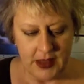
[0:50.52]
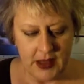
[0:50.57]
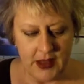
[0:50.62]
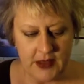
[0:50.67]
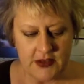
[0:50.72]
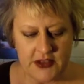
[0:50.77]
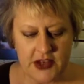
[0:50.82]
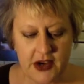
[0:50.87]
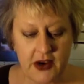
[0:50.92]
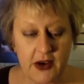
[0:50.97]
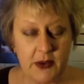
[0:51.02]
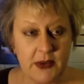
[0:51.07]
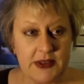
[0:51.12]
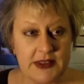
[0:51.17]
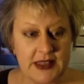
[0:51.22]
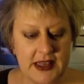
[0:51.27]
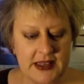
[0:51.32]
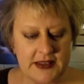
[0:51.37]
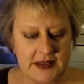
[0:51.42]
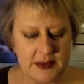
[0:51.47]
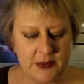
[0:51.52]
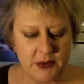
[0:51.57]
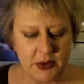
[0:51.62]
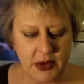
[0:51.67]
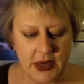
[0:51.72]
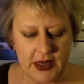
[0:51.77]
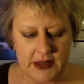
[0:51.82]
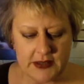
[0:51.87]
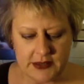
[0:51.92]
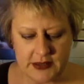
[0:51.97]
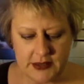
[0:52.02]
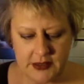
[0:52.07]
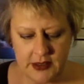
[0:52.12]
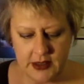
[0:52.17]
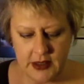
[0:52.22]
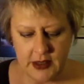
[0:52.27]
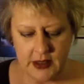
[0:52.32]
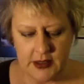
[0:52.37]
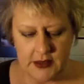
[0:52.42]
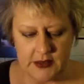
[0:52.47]
Jerry was less impressed.
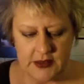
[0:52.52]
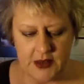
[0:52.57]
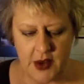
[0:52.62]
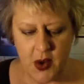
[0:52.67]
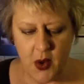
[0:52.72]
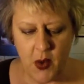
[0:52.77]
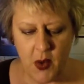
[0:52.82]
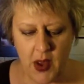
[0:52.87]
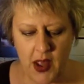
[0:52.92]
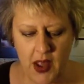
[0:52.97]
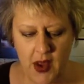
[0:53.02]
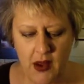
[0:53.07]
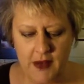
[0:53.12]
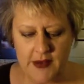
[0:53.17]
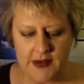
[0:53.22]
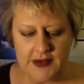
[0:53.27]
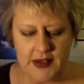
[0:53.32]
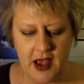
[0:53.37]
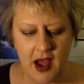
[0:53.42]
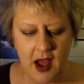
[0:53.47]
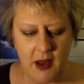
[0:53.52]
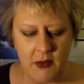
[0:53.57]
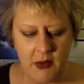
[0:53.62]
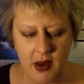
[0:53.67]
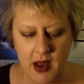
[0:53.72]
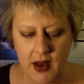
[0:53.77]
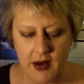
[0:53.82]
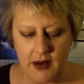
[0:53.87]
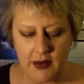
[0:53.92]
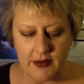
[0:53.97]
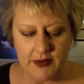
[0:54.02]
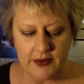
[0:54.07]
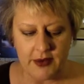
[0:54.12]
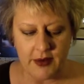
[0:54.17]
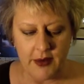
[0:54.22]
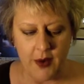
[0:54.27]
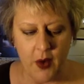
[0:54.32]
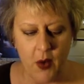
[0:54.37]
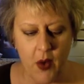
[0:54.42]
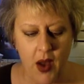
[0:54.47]
There's no way all this hot rodding is going
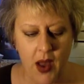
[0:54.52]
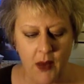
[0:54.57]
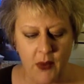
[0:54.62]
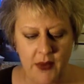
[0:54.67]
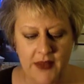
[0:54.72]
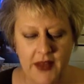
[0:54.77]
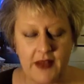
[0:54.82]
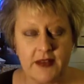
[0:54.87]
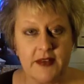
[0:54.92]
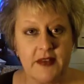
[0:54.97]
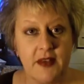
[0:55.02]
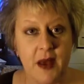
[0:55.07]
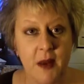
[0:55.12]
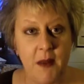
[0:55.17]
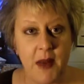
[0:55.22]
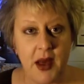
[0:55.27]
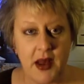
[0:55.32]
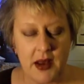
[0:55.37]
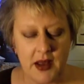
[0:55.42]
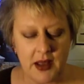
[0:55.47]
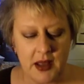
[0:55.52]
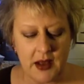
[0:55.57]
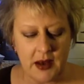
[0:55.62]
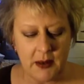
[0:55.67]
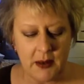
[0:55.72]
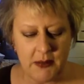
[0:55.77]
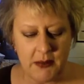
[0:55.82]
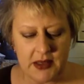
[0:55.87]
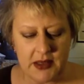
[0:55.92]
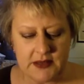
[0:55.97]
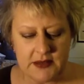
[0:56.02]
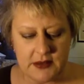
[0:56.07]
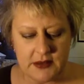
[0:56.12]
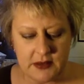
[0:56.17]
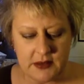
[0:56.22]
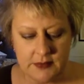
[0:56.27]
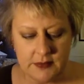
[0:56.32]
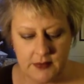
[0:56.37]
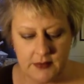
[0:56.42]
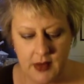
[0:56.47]
to go on without somebody getting busted.
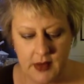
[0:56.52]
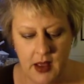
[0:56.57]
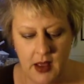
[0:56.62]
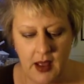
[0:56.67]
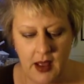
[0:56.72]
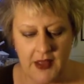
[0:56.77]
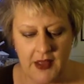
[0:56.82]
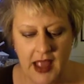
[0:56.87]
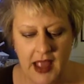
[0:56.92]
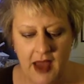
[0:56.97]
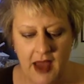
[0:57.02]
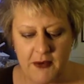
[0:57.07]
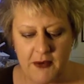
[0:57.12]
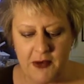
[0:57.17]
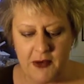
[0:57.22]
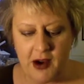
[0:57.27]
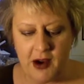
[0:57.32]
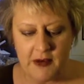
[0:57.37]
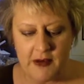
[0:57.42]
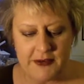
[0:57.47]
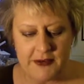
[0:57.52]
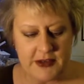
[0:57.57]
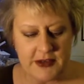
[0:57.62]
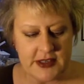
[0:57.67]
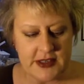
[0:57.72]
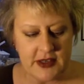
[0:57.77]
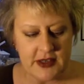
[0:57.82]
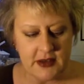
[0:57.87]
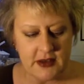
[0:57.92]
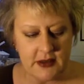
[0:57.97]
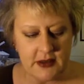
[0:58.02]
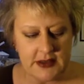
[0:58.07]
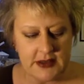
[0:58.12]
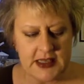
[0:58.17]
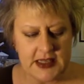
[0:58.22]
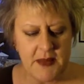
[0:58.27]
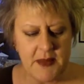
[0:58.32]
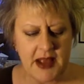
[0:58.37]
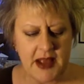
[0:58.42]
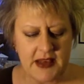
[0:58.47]
I think half of Hartford's here. Let's
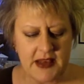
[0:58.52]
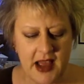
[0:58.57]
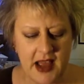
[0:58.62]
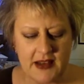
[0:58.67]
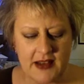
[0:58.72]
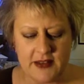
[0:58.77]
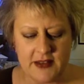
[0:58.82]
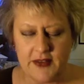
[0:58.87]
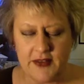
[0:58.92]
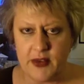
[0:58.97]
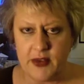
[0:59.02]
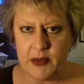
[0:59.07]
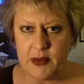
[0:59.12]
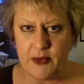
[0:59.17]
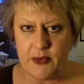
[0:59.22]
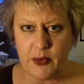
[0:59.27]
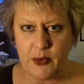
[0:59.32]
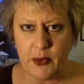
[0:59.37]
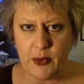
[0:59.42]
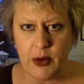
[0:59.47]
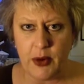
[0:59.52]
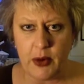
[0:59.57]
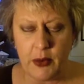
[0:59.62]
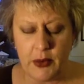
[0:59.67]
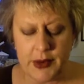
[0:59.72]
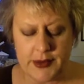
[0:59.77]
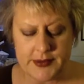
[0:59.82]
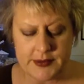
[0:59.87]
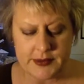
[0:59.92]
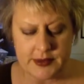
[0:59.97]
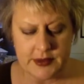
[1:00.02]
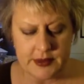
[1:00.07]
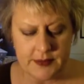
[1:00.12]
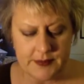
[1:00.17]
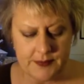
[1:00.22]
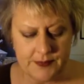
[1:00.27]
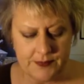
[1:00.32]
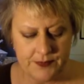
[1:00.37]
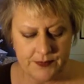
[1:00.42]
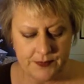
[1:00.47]
get back to Hazardville before we're arrested.
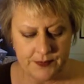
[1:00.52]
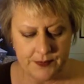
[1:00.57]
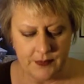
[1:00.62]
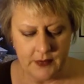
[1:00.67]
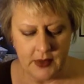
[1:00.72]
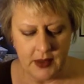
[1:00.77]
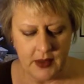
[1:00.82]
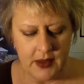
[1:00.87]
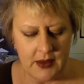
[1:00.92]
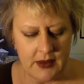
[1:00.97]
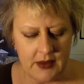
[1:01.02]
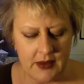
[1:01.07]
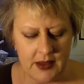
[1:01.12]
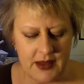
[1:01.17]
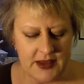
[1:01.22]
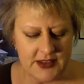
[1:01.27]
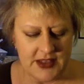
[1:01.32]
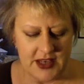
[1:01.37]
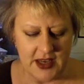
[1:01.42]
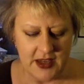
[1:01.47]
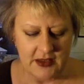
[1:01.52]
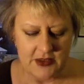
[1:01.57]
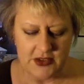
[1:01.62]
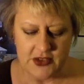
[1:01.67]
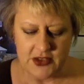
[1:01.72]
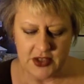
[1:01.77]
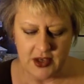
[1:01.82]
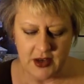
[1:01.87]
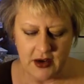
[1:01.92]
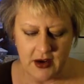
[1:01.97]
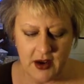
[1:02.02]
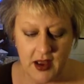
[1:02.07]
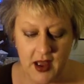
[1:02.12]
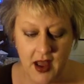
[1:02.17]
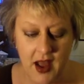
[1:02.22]
Not a chance, Jerry.